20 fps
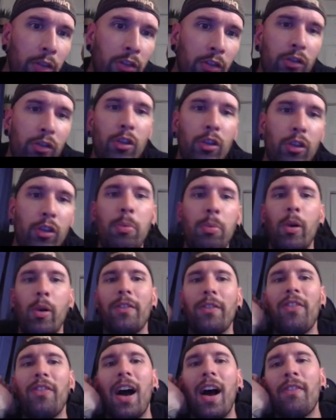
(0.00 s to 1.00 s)
versus
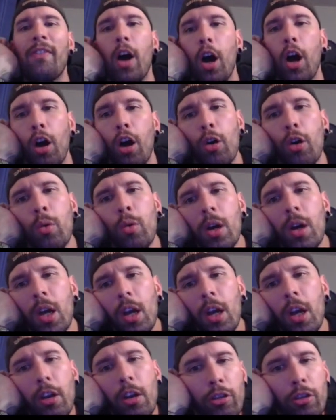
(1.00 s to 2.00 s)
3.50.
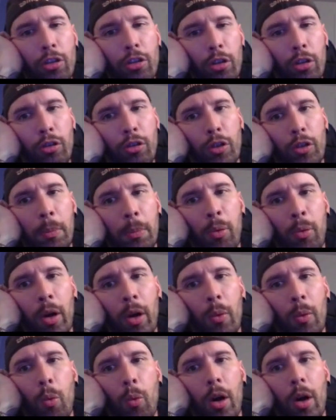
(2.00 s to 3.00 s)
So
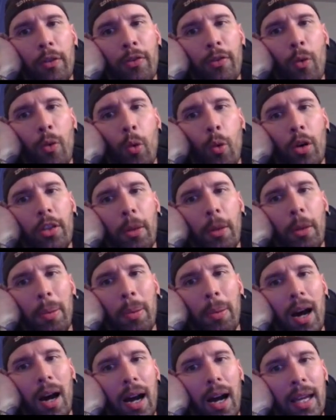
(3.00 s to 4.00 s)
3.14, the
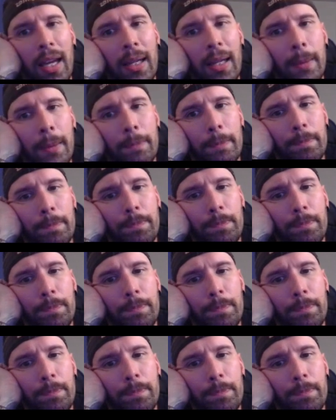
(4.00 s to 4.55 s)
pi.